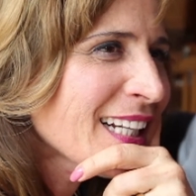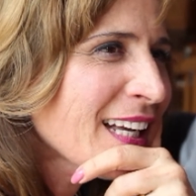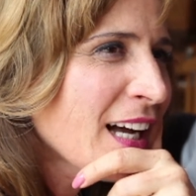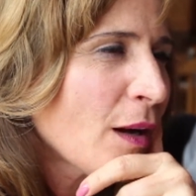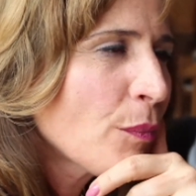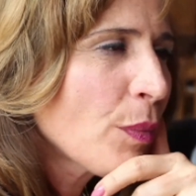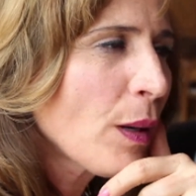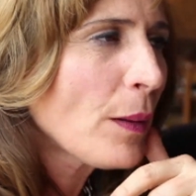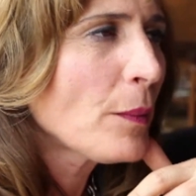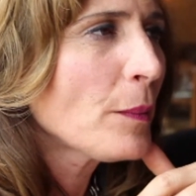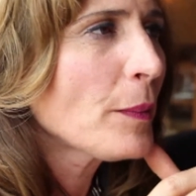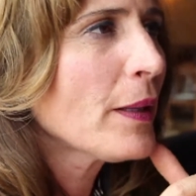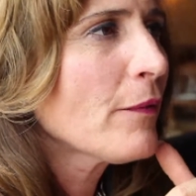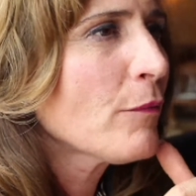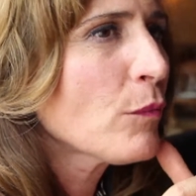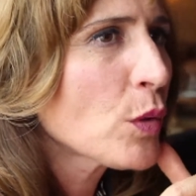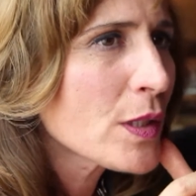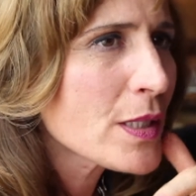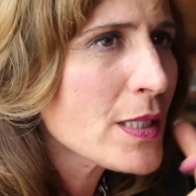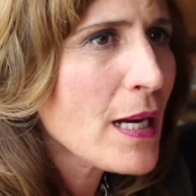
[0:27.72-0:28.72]
I'll probably have
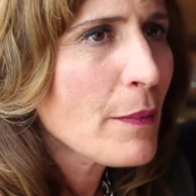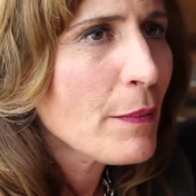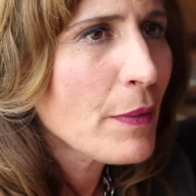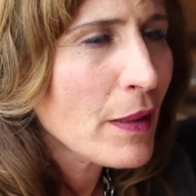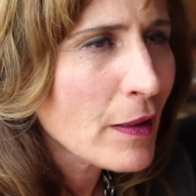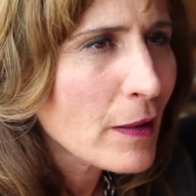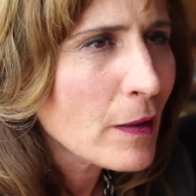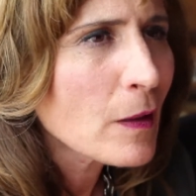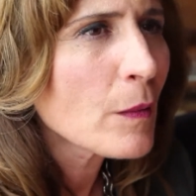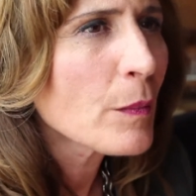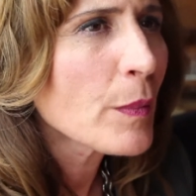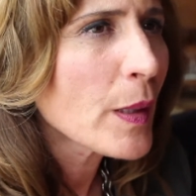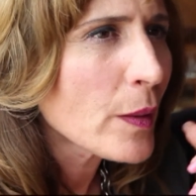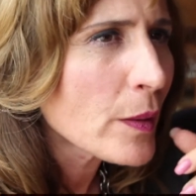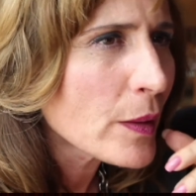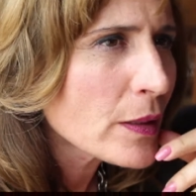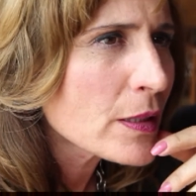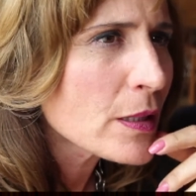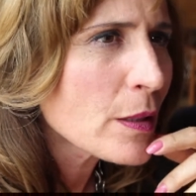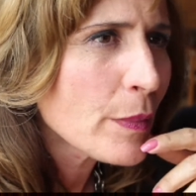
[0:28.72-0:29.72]
more time to think
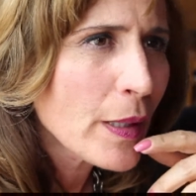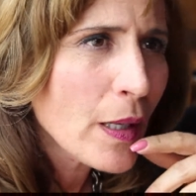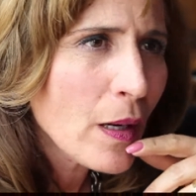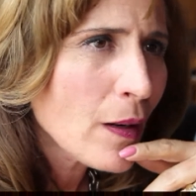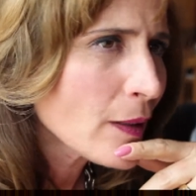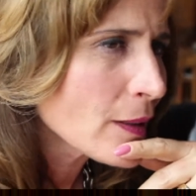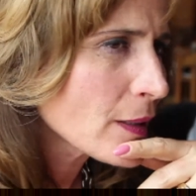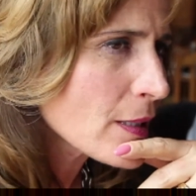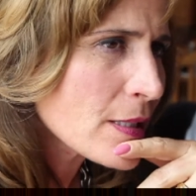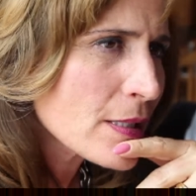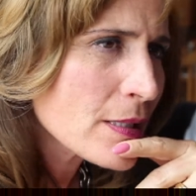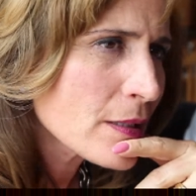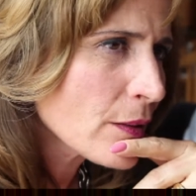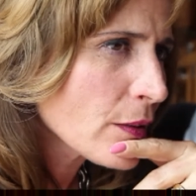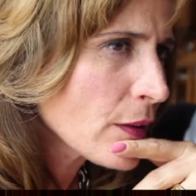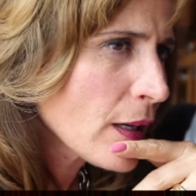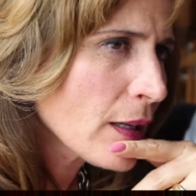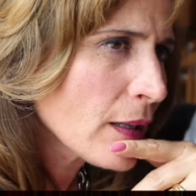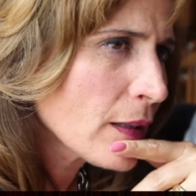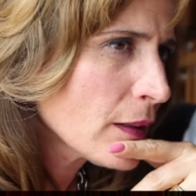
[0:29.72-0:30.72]
about it, to be honest.
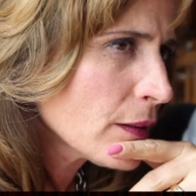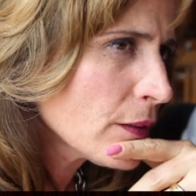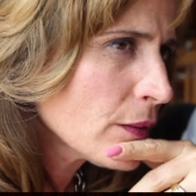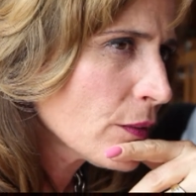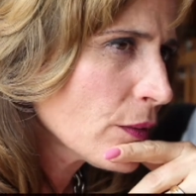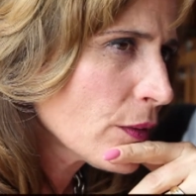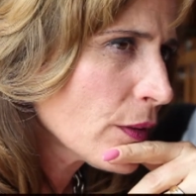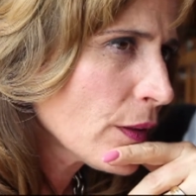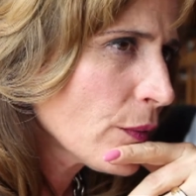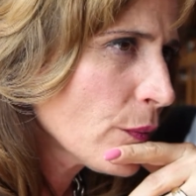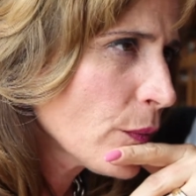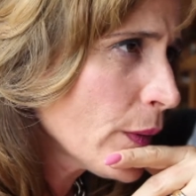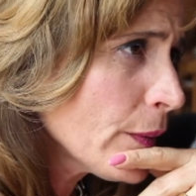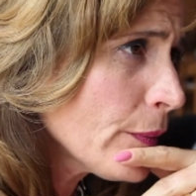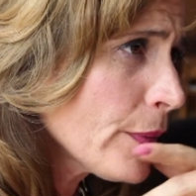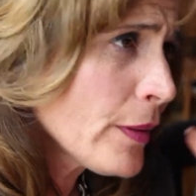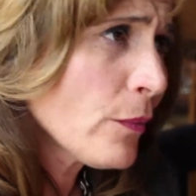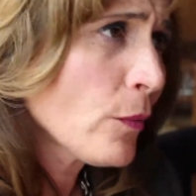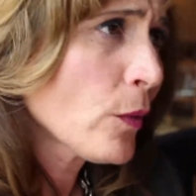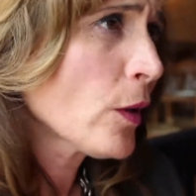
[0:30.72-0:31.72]
Uh,
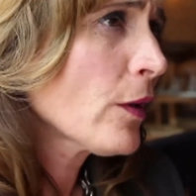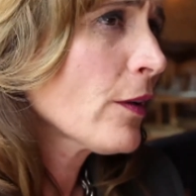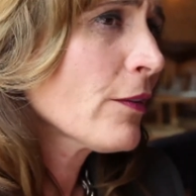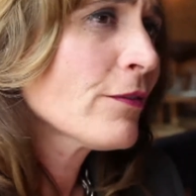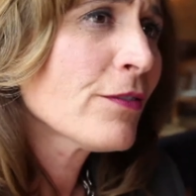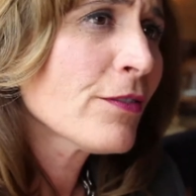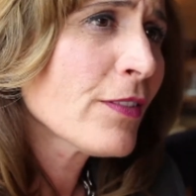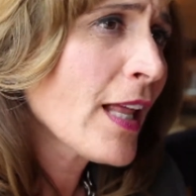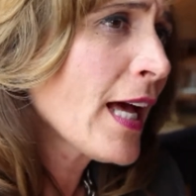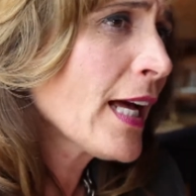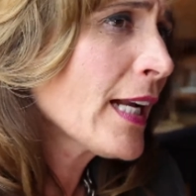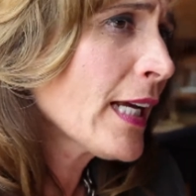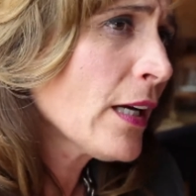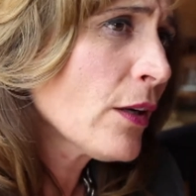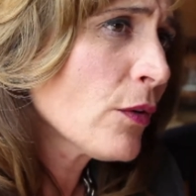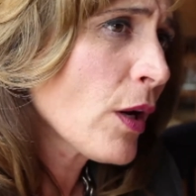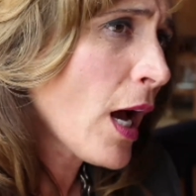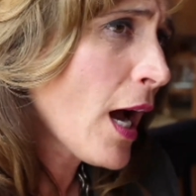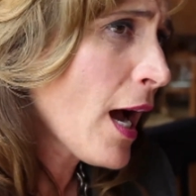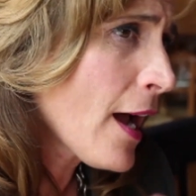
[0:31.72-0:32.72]
we've been working flat
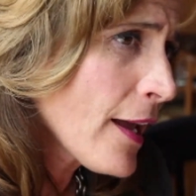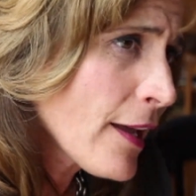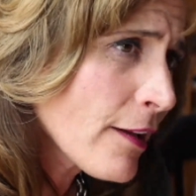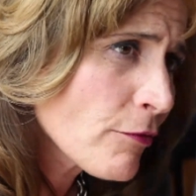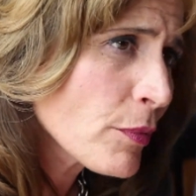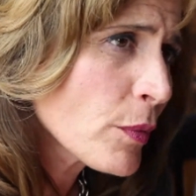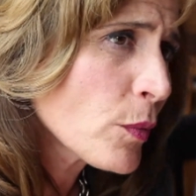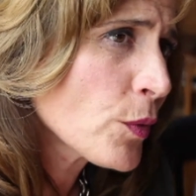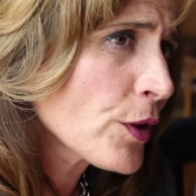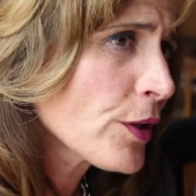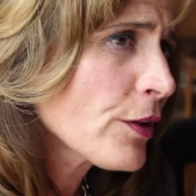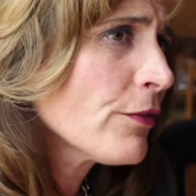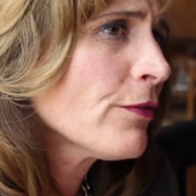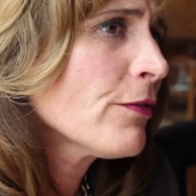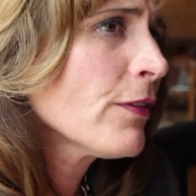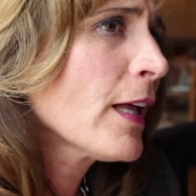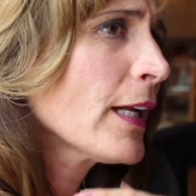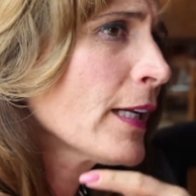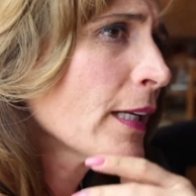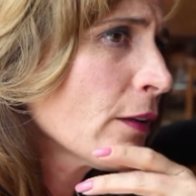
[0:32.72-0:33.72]
out. I have been working
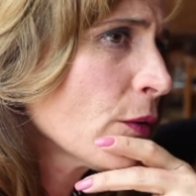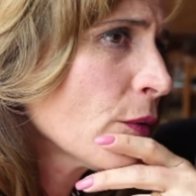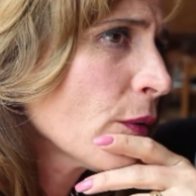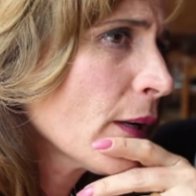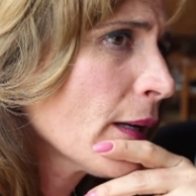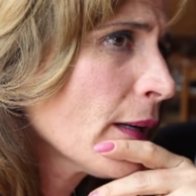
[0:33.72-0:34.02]
flat out.